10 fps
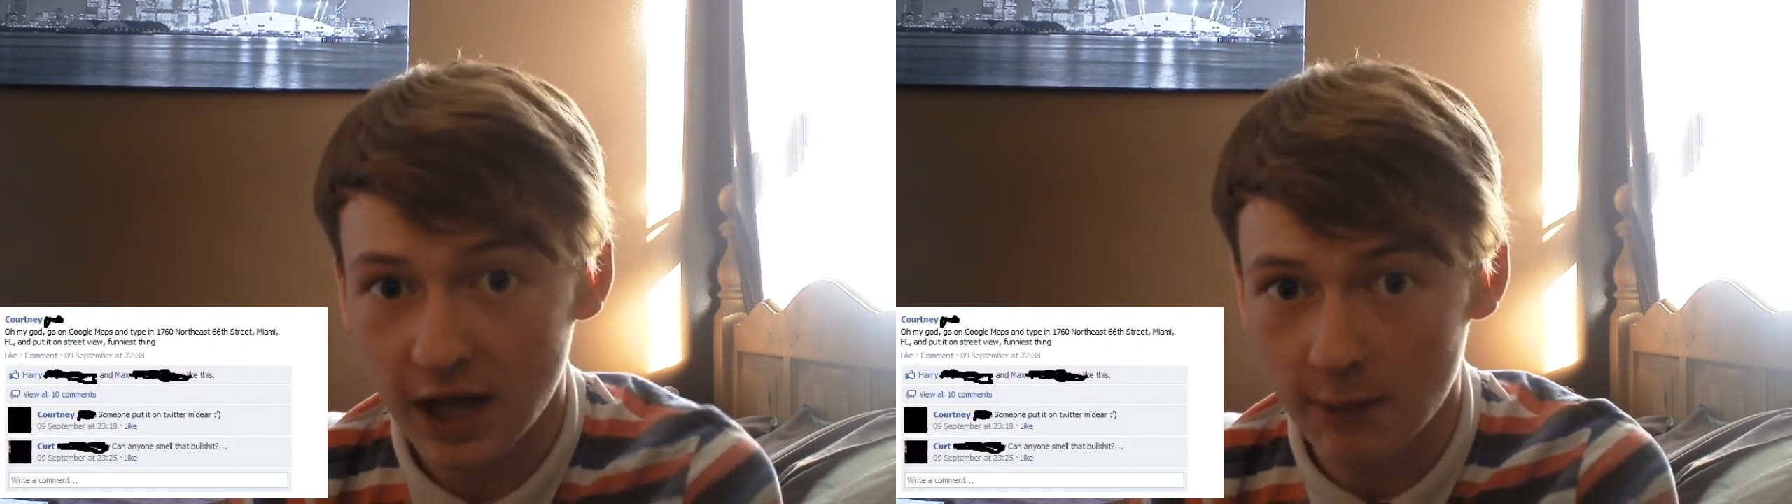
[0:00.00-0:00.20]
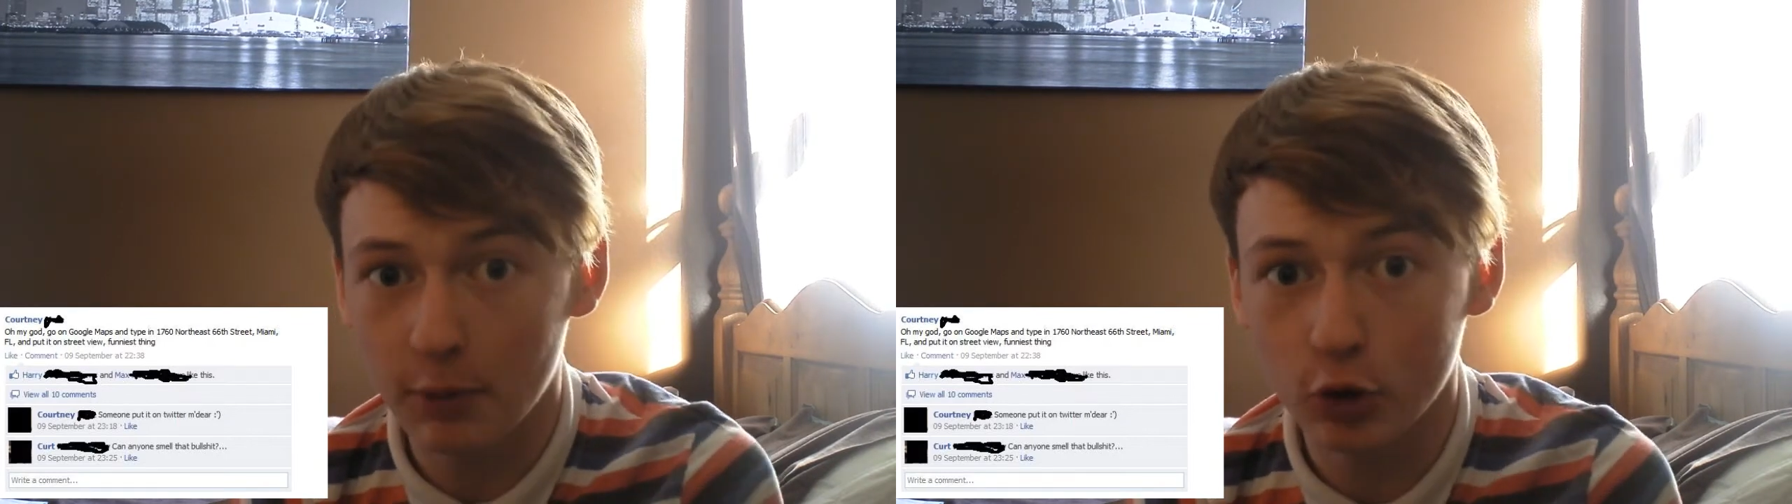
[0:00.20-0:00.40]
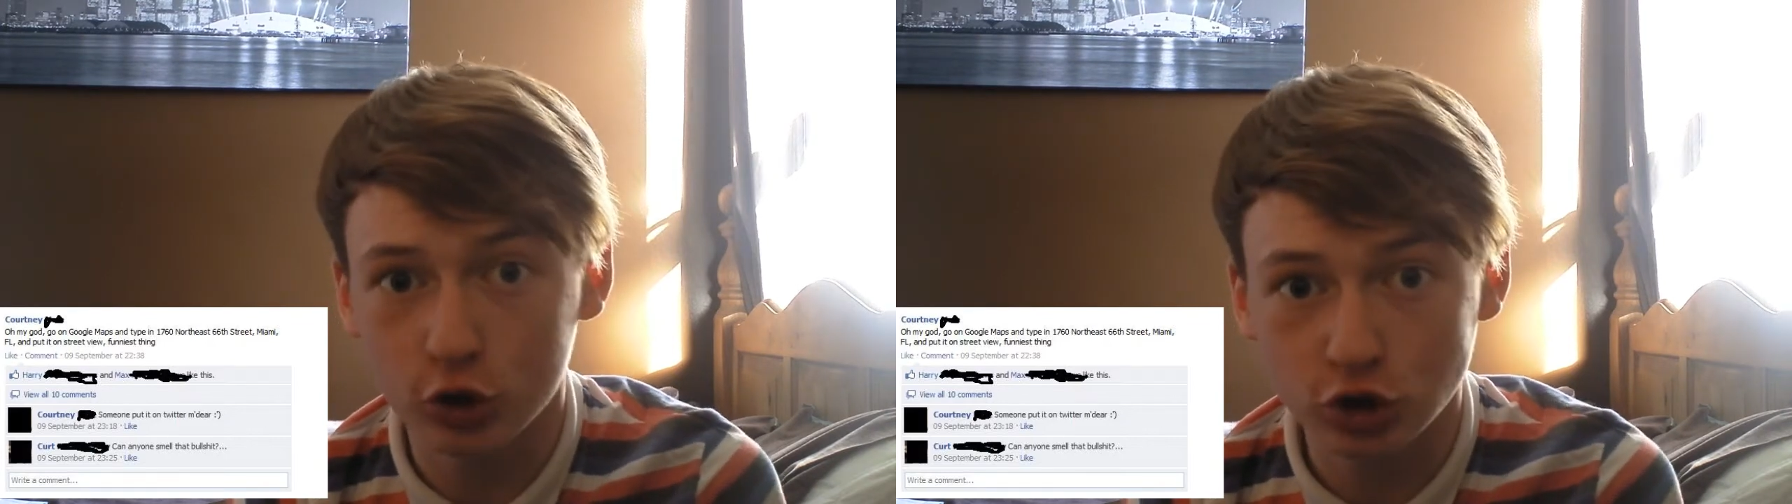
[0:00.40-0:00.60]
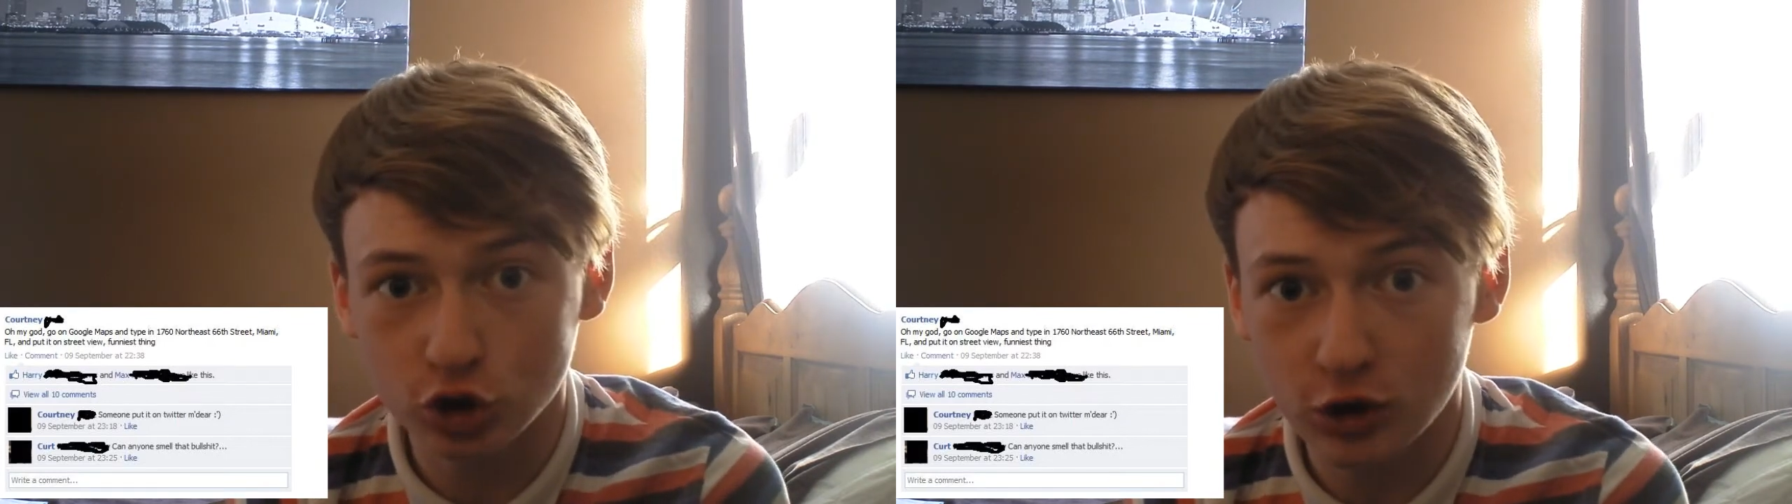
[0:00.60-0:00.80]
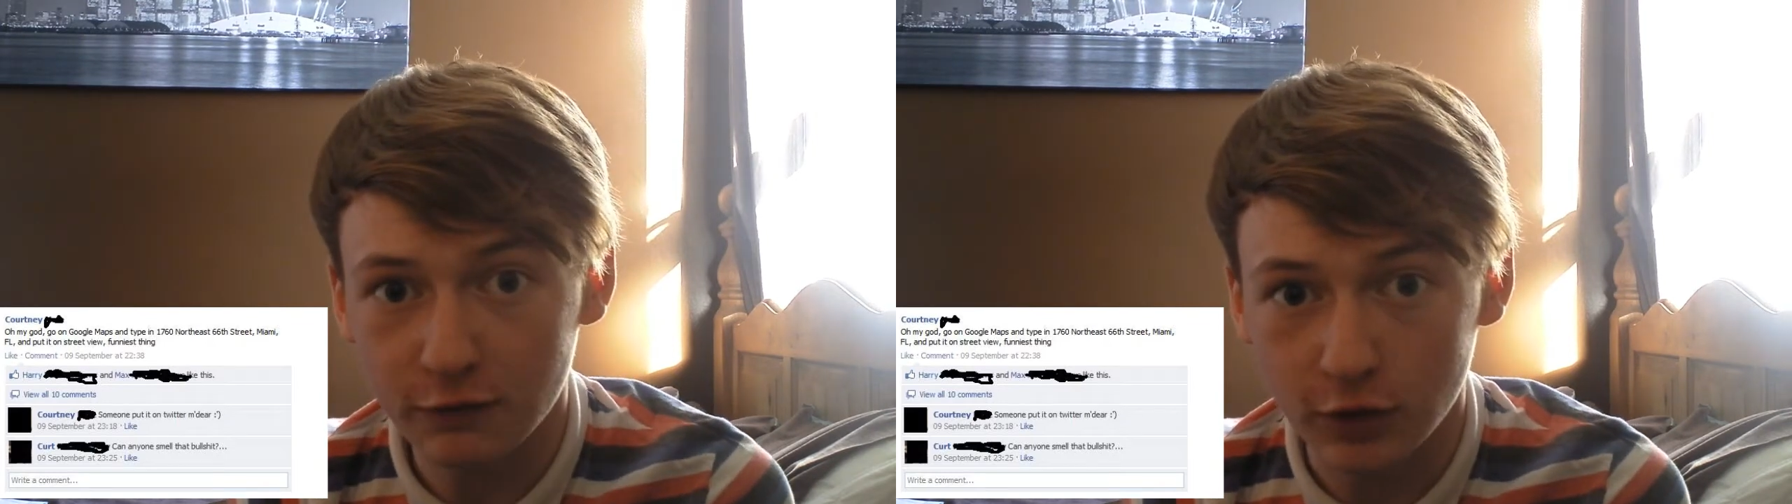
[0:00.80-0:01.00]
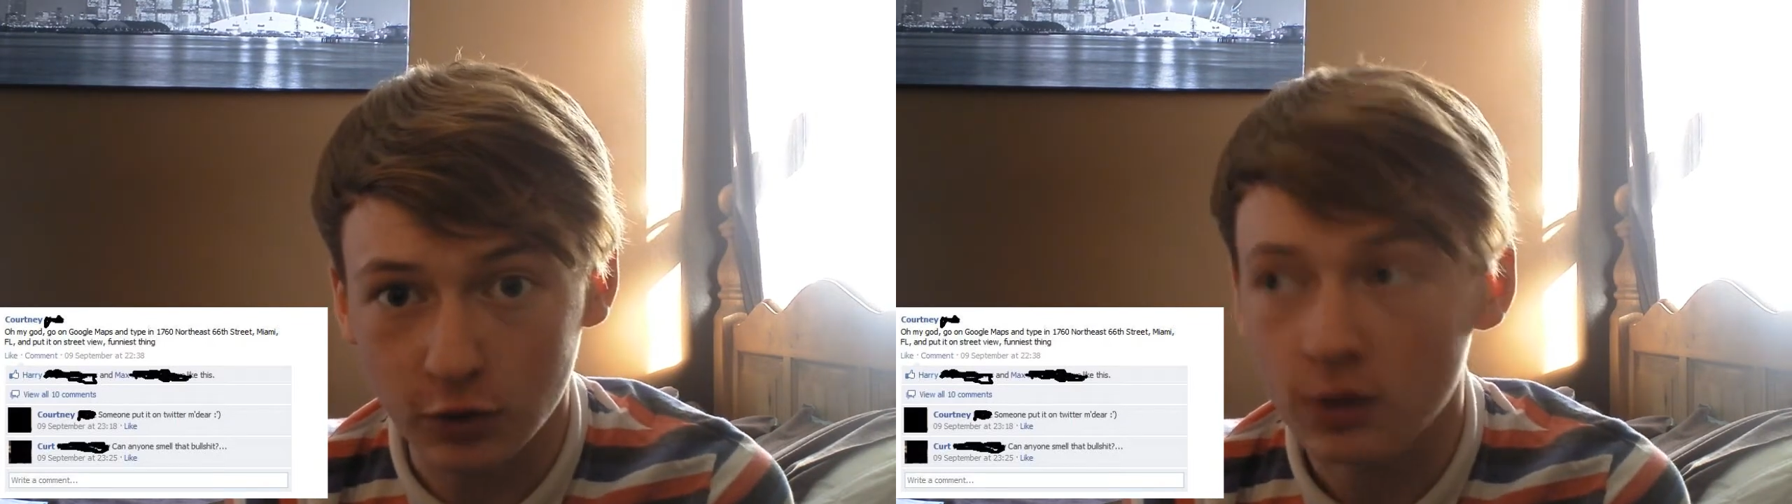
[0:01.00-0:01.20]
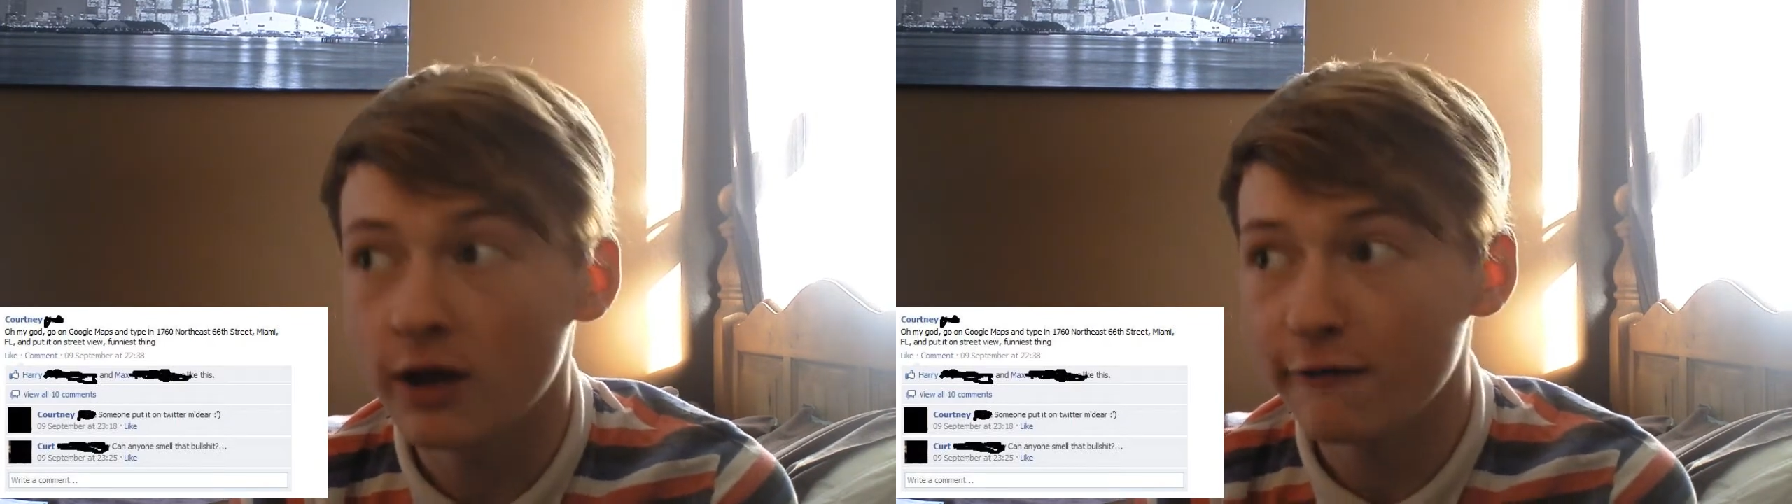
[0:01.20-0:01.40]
and put it on Street View.